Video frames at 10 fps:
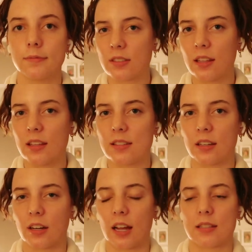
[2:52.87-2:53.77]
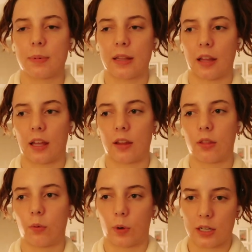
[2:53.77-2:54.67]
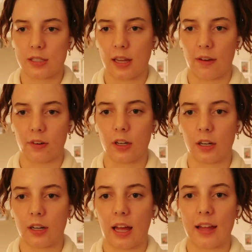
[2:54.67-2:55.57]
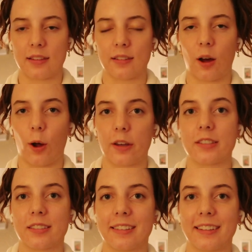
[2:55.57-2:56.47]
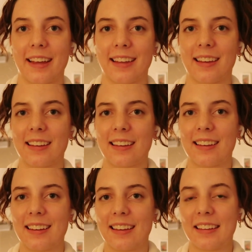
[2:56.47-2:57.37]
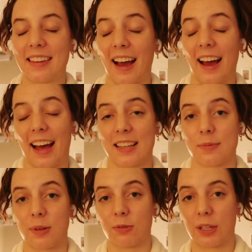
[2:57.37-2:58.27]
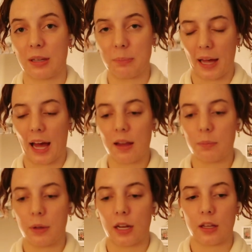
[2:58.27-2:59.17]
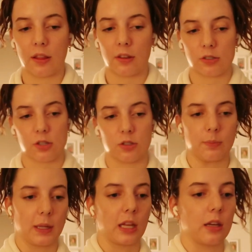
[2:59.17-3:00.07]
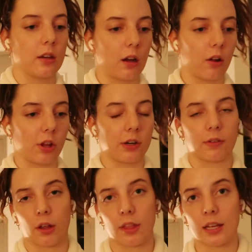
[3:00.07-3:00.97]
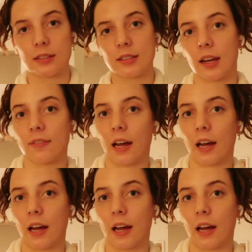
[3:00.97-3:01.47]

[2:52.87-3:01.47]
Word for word: like this year has been like the worst ever and honestly like yeah it has been really bad but it, there's also been a lot of good things that have